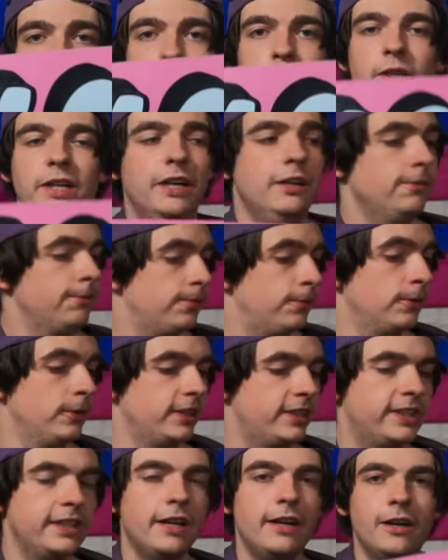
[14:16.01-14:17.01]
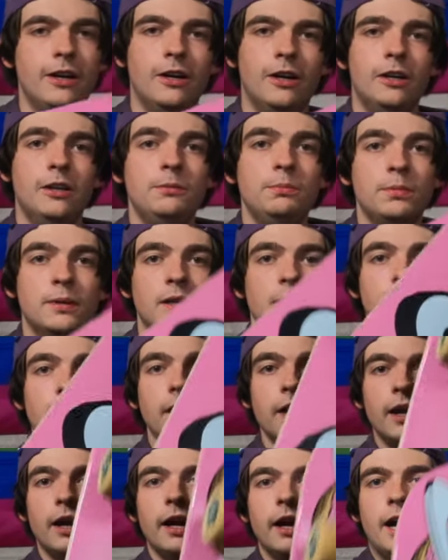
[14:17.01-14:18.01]
We have fully set it up
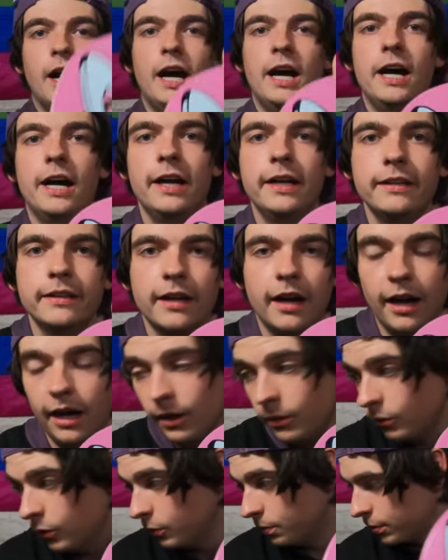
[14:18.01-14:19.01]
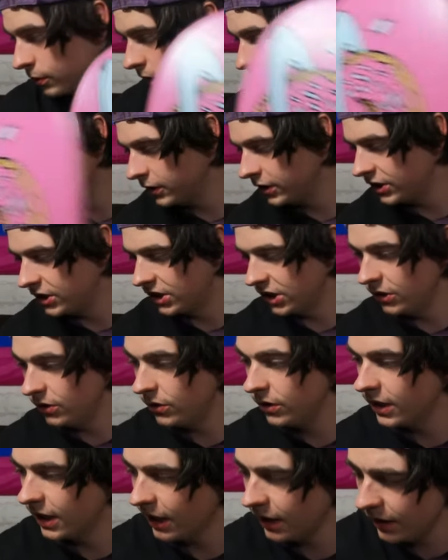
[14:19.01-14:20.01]
and I will probably see
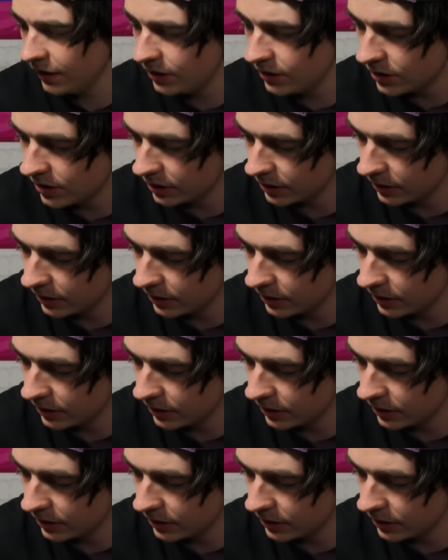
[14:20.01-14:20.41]
you guys,